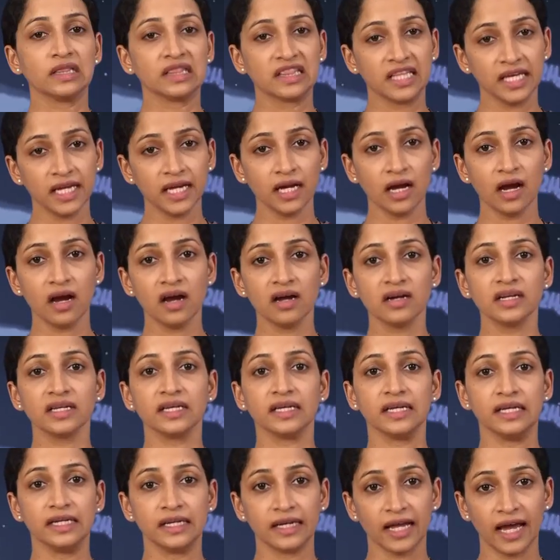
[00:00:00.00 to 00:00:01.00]
They are
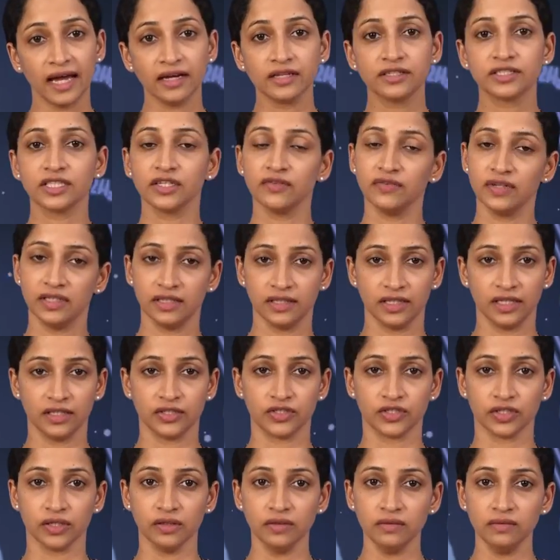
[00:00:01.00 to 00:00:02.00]
inactive in
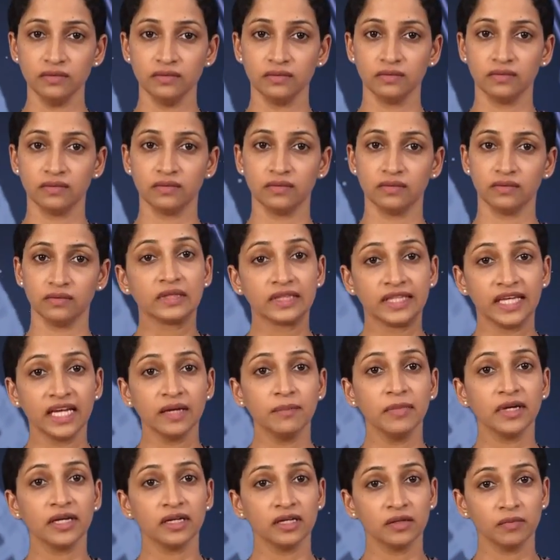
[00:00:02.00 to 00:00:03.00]
nature. They
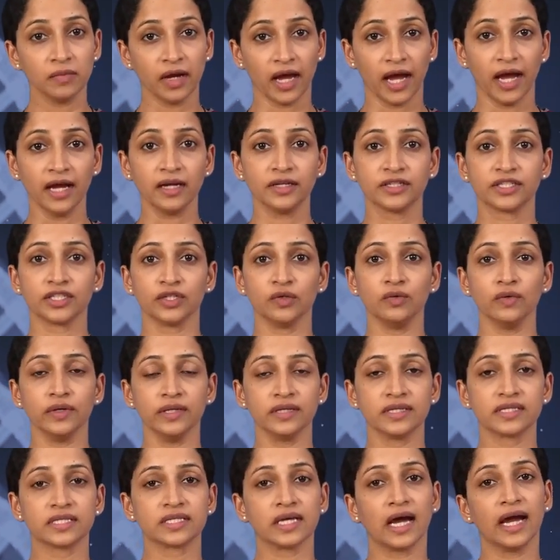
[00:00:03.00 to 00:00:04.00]
become active
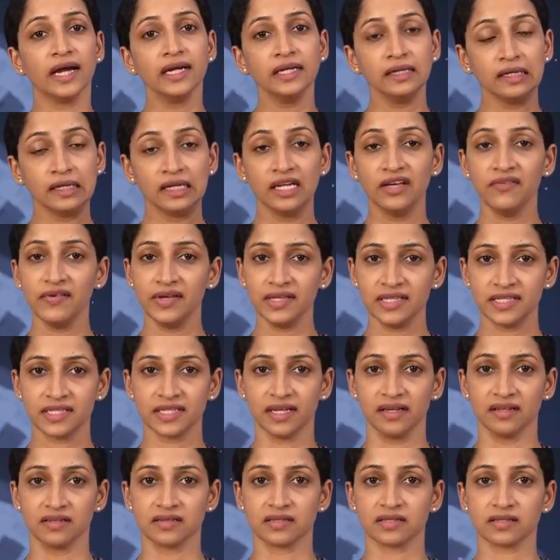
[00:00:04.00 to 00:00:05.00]
inside living
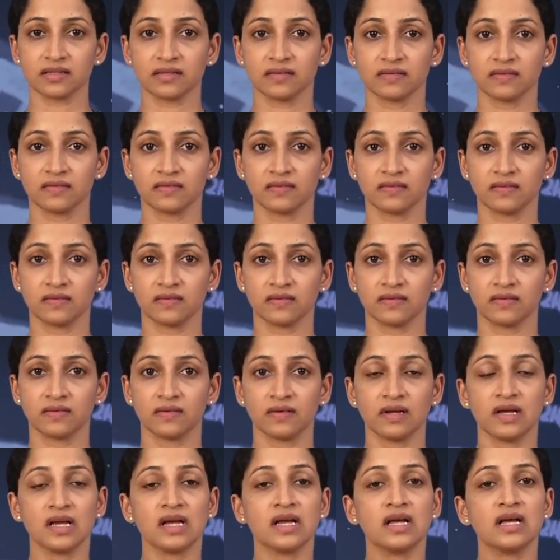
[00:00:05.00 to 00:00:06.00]
cells.
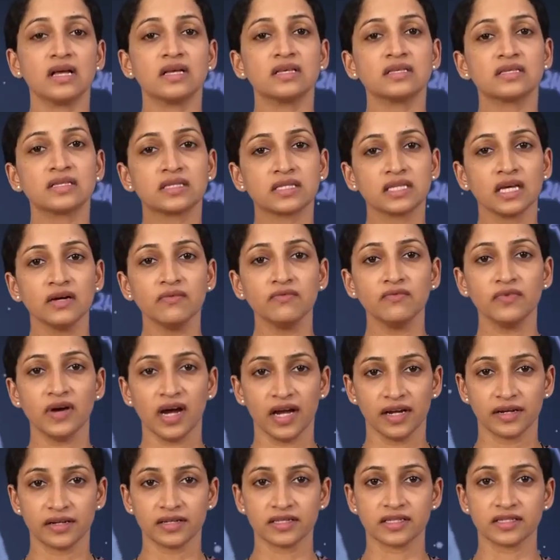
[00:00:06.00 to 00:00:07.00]
Some
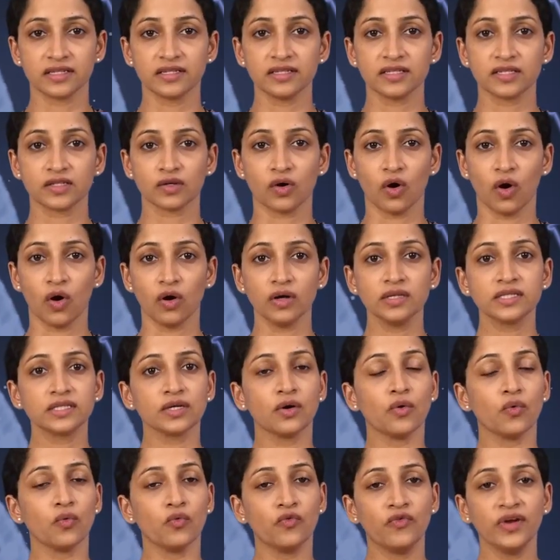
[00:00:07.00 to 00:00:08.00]
viruses cause
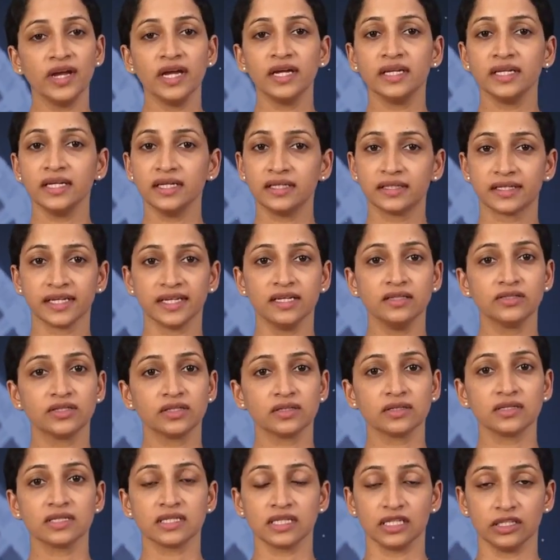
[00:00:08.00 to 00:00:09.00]
very
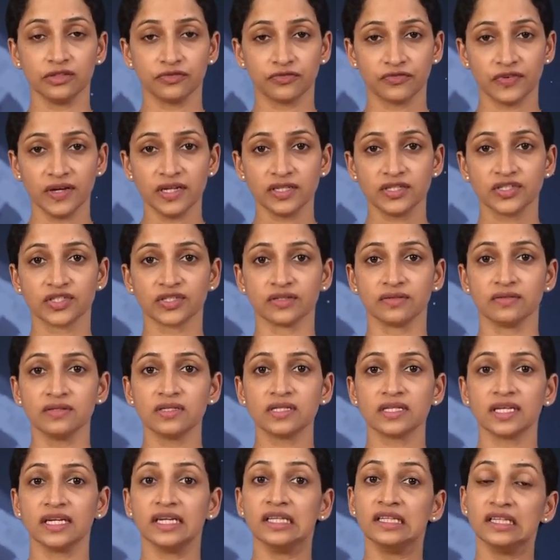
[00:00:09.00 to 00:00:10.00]
dangerous infections
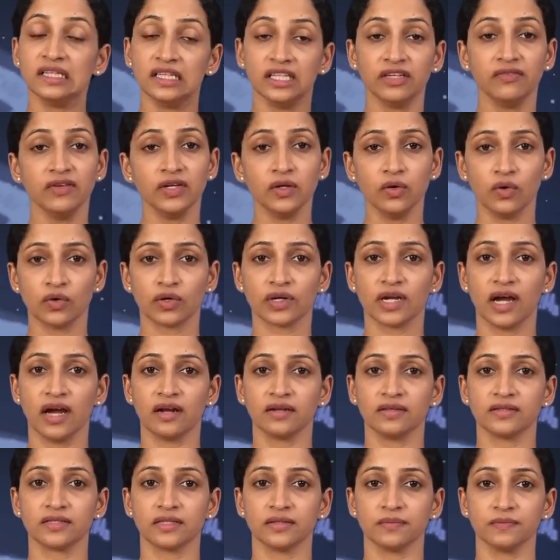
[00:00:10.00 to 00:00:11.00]
in living
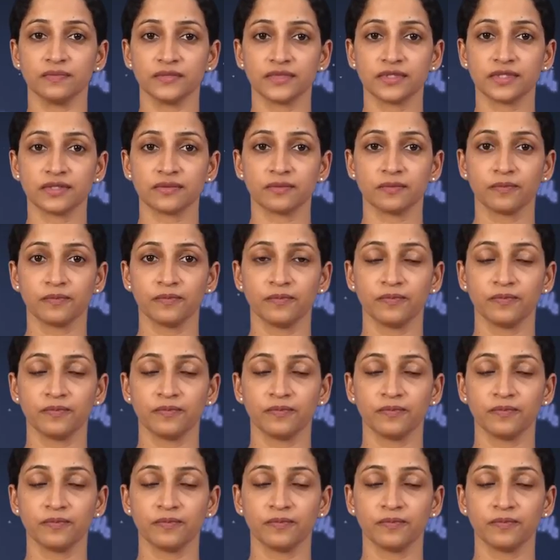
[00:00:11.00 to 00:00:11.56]
organisms.